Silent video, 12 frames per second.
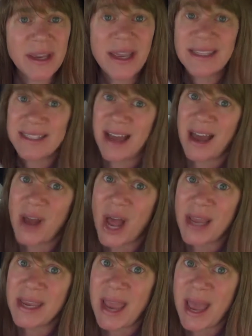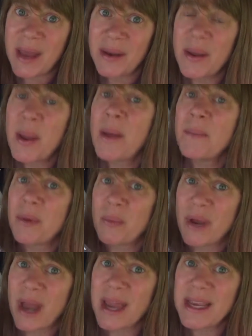It's not hot yet, but
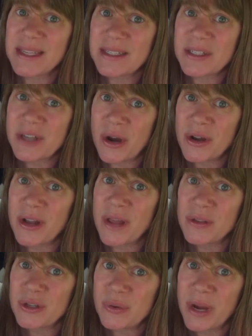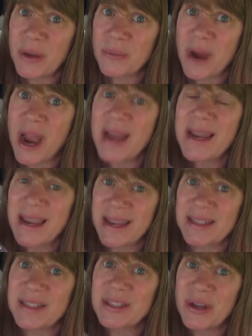when I get started on the trail ride,
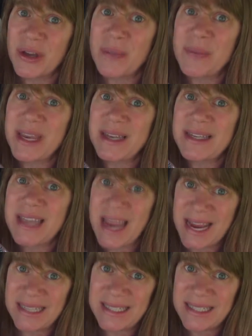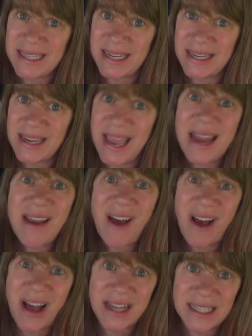it's gonna be tasty and
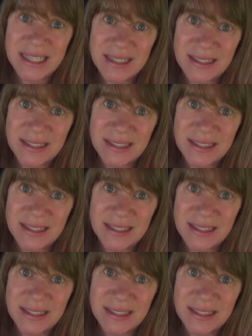hot.